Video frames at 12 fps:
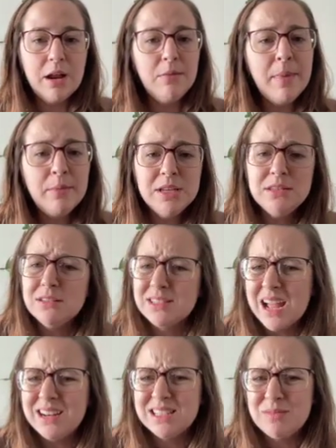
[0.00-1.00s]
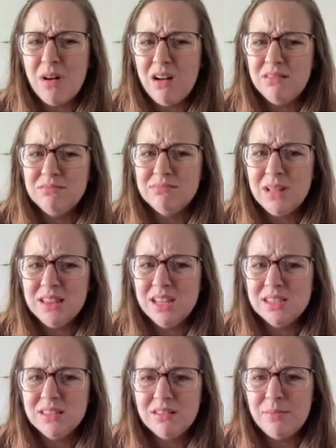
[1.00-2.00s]
Now remember, this looks kind of small on
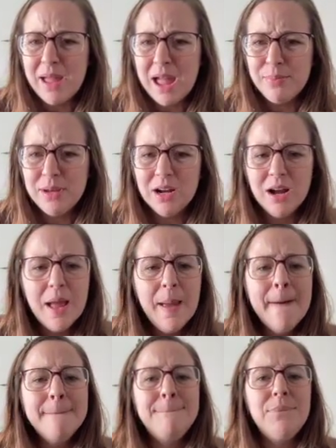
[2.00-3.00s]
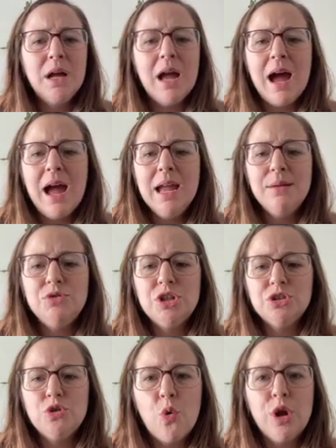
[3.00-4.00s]
this little map here, but I am
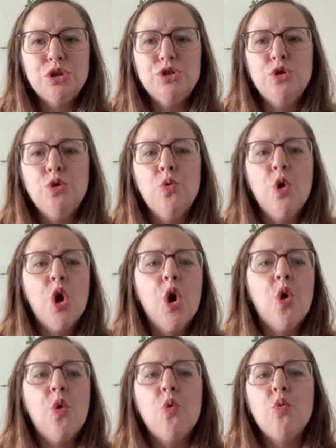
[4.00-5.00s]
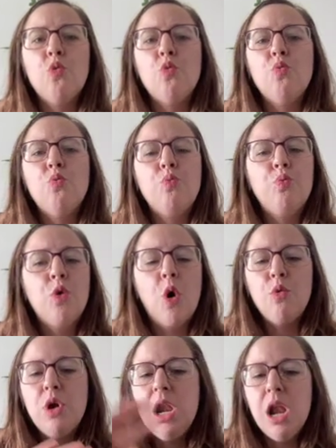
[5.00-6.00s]
just going to
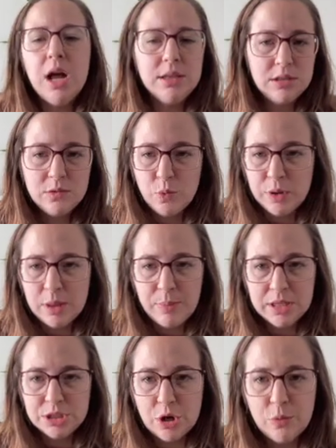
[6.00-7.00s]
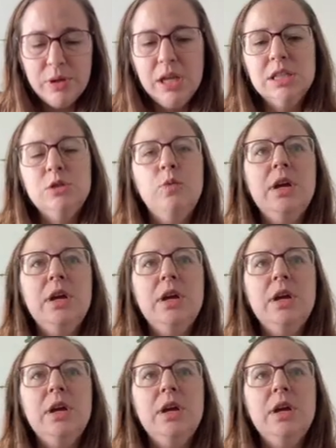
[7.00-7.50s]
go nuts with the pinto beans.